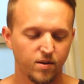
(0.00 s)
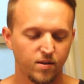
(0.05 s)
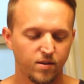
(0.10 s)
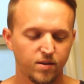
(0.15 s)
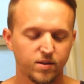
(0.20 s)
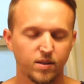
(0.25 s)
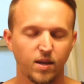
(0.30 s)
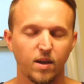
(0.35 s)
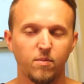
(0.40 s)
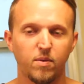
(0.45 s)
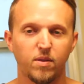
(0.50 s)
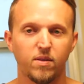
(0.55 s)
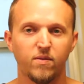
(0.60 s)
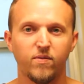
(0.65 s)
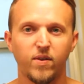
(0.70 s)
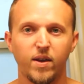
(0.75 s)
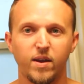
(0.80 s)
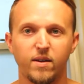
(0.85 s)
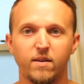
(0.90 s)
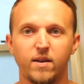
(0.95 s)
This came in the
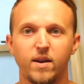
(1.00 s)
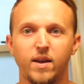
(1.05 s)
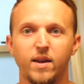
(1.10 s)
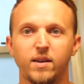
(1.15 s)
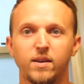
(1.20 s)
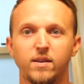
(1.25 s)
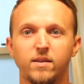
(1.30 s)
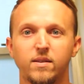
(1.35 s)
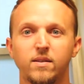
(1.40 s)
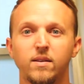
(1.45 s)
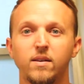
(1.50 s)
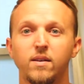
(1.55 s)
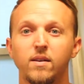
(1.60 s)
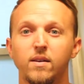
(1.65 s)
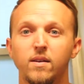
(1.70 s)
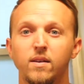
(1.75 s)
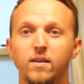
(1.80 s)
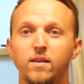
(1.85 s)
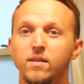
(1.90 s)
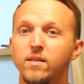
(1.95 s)
Vanderhagen
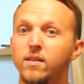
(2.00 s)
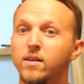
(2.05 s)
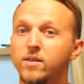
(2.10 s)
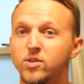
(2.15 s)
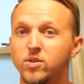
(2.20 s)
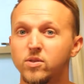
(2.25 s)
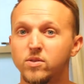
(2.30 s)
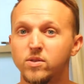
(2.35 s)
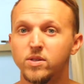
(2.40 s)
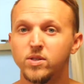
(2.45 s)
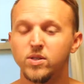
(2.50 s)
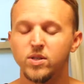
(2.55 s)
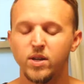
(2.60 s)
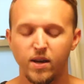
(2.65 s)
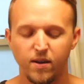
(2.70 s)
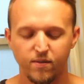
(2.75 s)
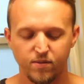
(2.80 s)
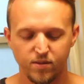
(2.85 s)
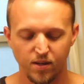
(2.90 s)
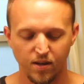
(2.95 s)
luxury
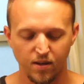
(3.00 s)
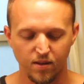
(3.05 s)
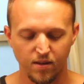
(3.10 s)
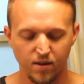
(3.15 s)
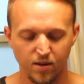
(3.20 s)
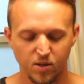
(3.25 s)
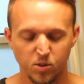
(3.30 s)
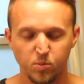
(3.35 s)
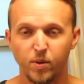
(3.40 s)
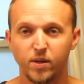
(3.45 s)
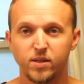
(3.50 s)
shave set that I just